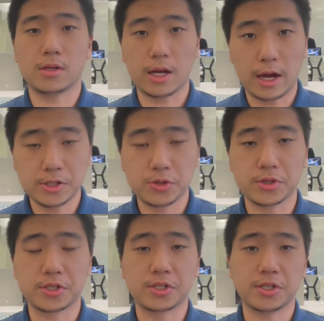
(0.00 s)
As you
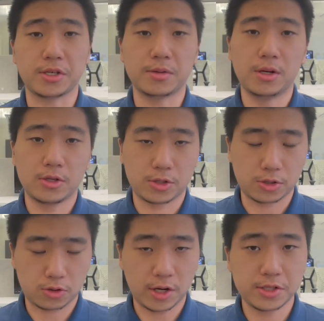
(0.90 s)
can see,
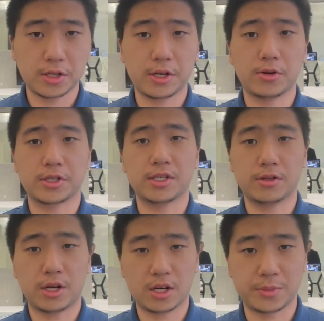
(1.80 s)
translating your Excel
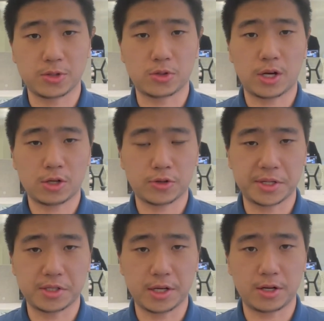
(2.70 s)
documents with
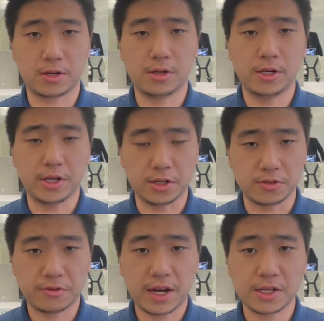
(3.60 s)
DocTranslator
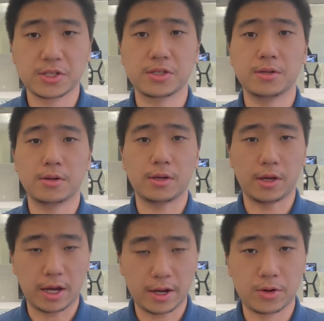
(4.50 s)
is fast,
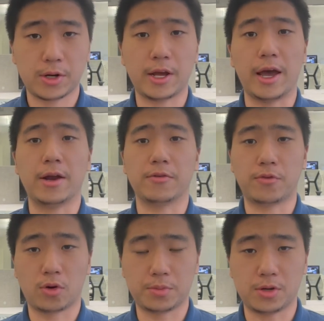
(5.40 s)
accurate, and
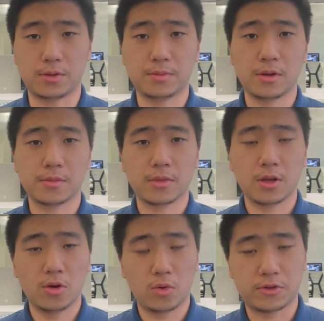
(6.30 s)
affordable.
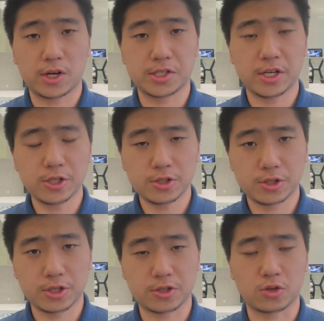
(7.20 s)
With
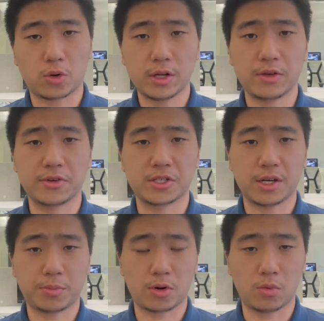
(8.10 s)
translations just a twentieth of a
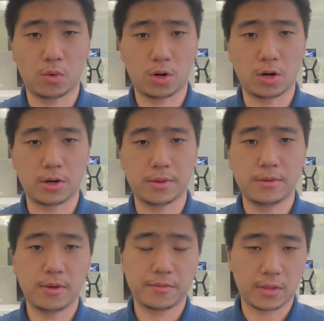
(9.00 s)
cent per word,
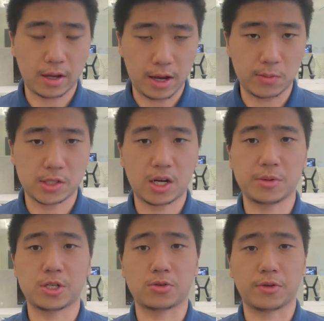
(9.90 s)
and with
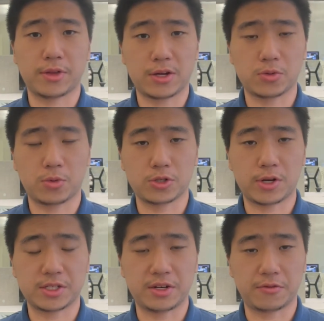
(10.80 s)
documents under a thousand words
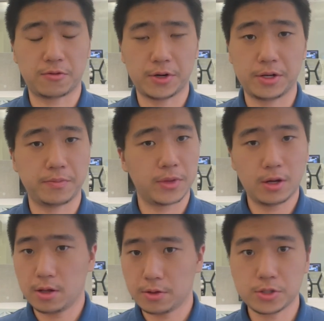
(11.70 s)
translated free,
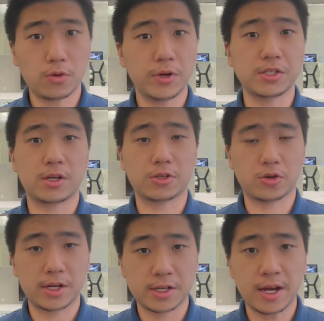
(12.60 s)
there's no reason not to
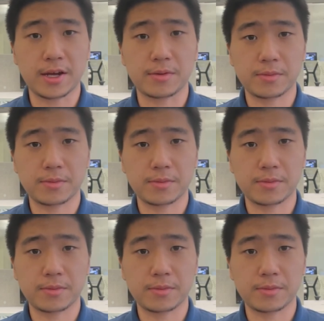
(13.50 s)
try it today.